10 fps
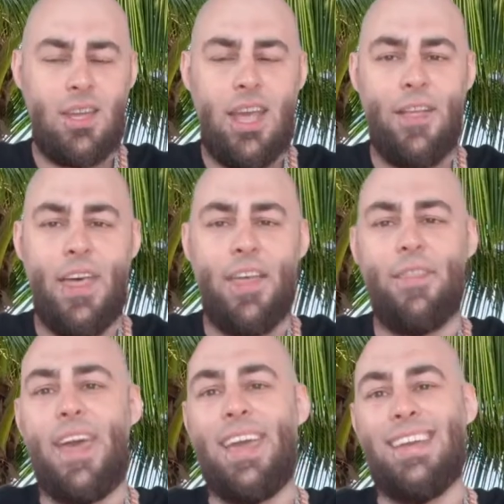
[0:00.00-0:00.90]
And that
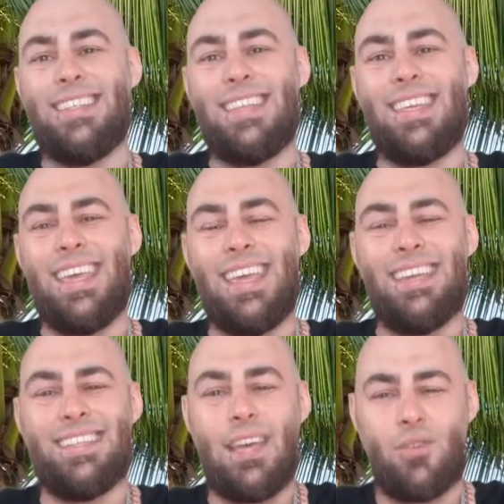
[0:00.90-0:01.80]
there is the
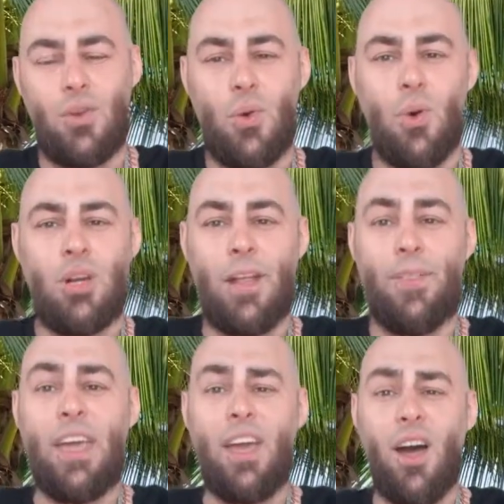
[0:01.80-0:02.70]
E7 chord, and
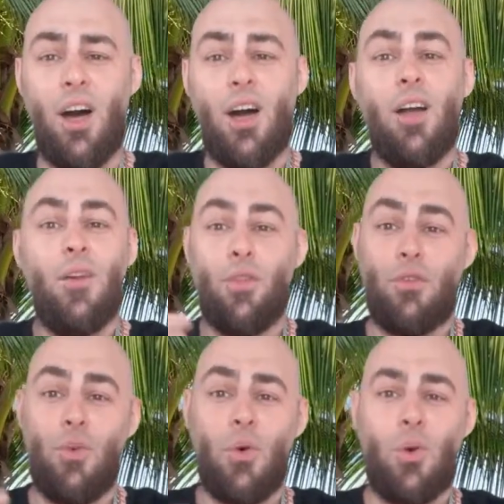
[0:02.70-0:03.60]
they are the
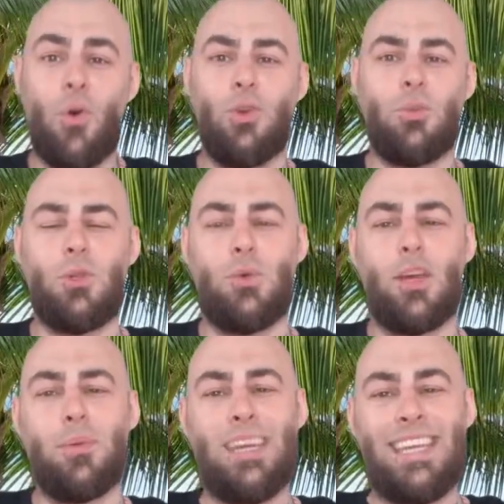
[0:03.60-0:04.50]
4 chords which we're
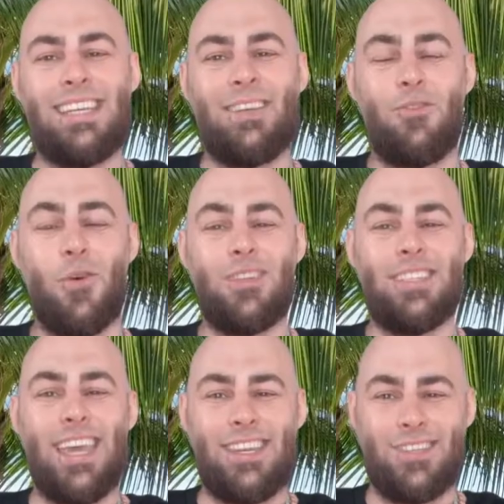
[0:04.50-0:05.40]
going to be needing for
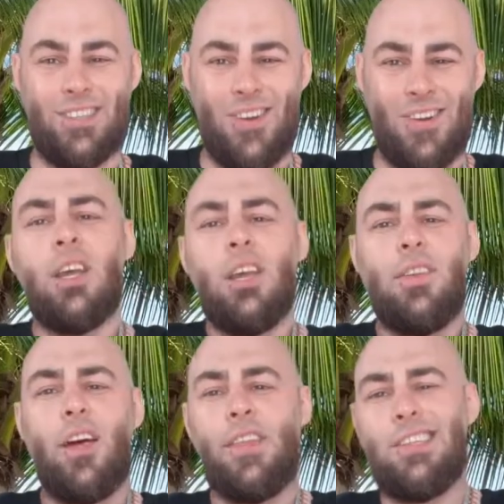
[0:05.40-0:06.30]
today's song.
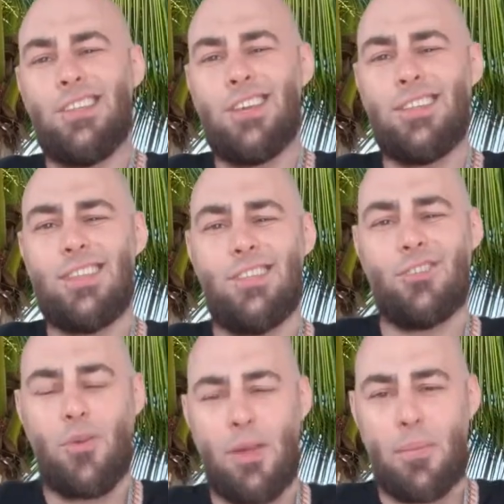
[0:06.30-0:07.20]
Now the suggested
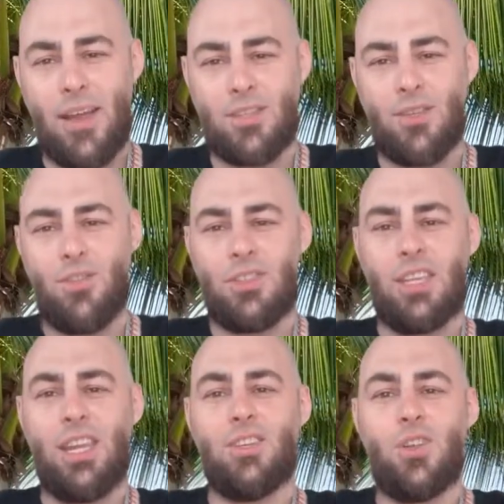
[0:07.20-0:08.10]
strumming pattern for
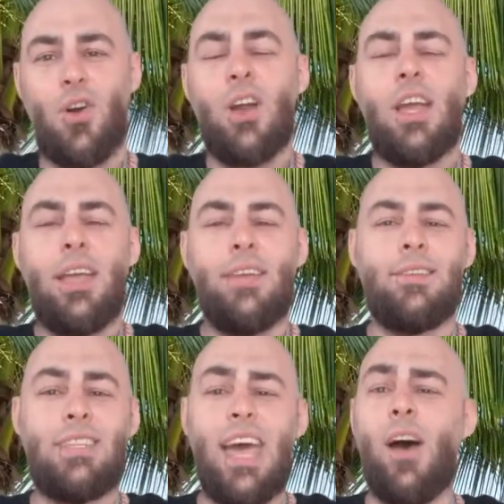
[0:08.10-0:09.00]
today's song is
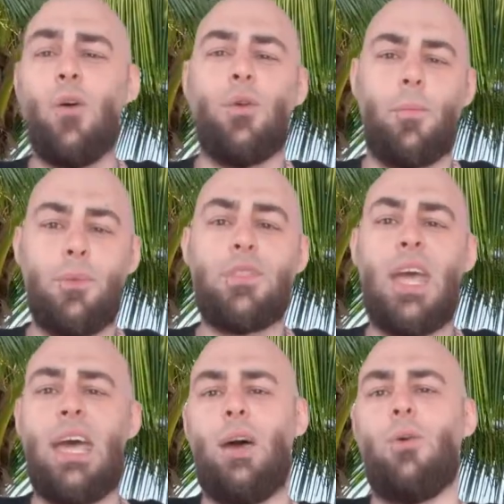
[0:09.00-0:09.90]
down,
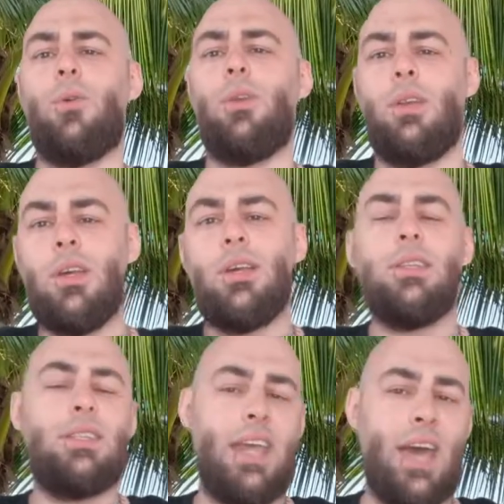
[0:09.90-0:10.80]
down,
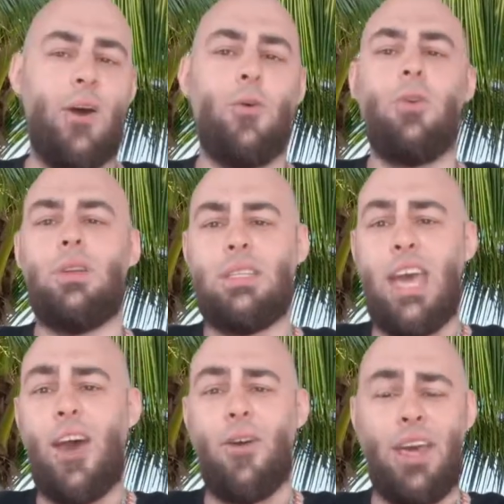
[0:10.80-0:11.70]
down,
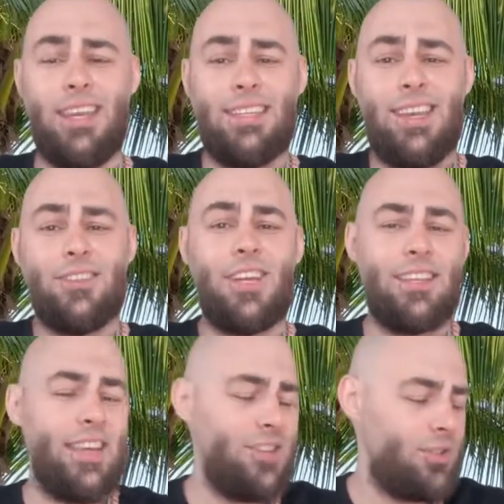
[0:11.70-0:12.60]
down, and it sounds like
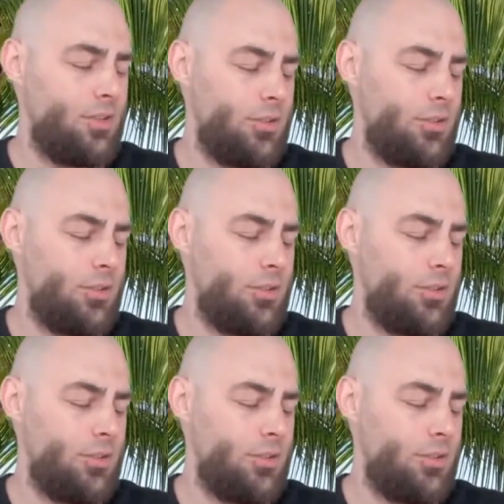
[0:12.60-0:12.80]
this.